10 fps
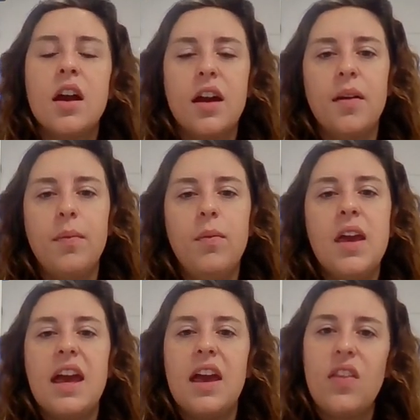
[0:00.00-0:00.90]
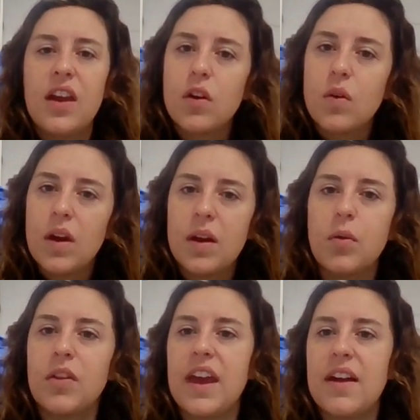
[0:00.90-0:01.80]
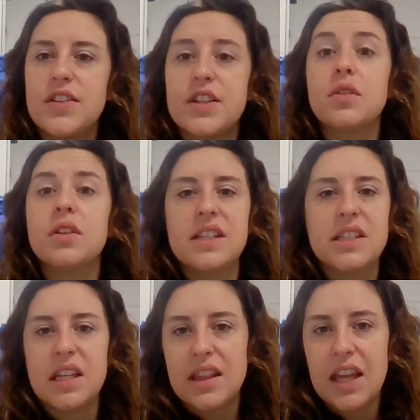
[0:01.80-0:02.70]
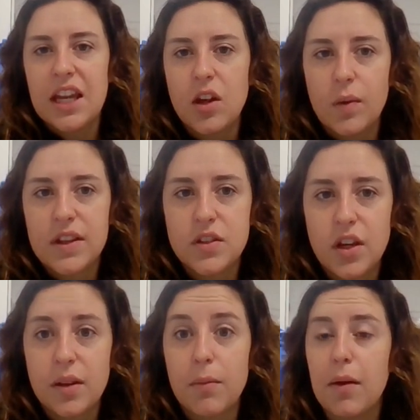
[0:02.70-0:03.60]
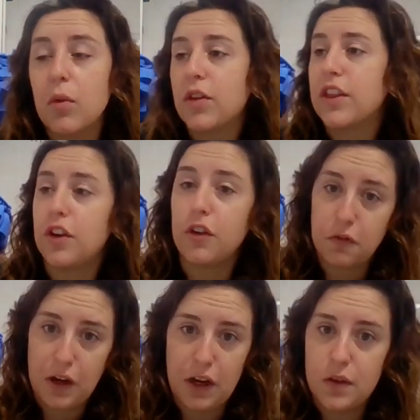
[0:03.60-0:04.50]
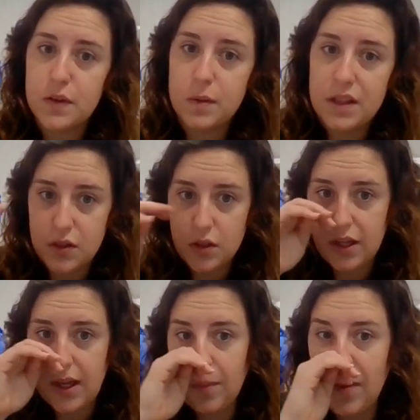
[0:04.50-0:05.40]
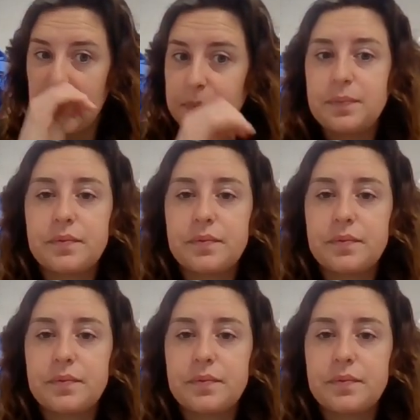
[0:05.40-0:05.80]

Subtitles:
And they are credible. They have a degree saying they know what they're talking about more than your friend knows what they're talking about.